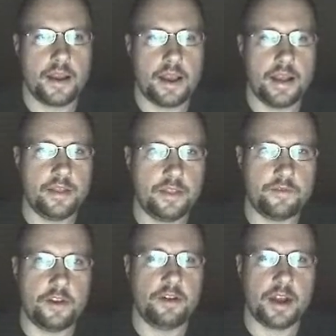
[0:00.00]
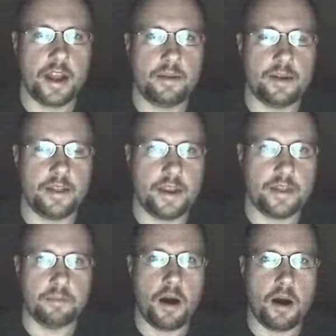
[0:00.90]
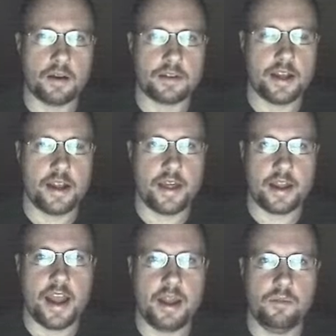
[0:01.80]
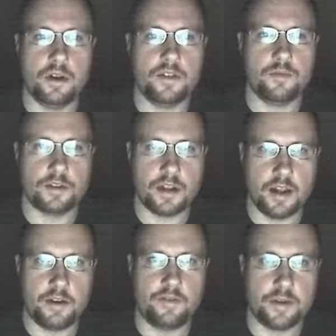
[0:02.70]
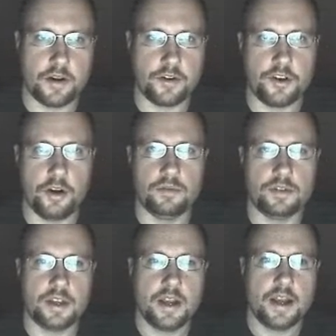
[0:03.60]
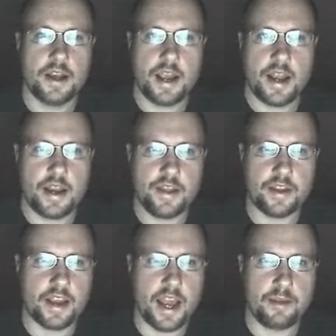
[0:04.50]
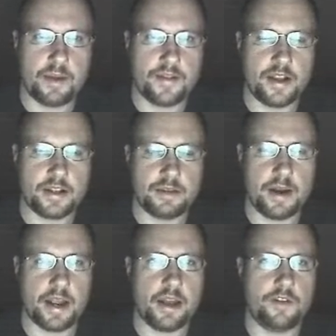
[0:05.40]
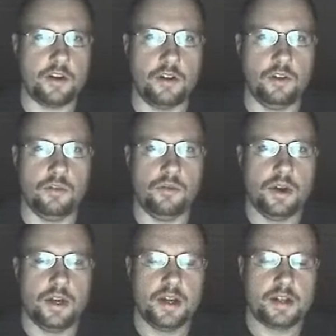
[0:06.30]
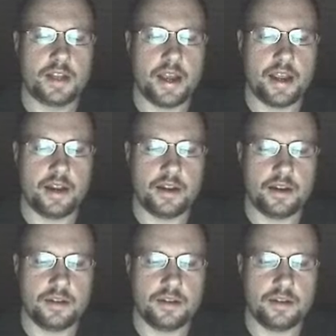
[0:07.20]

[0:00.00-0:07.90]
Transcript: in the video game, in the box that it came with, was a letter from Dr. Jones. And in the game, I think somebody gave you a clue saying,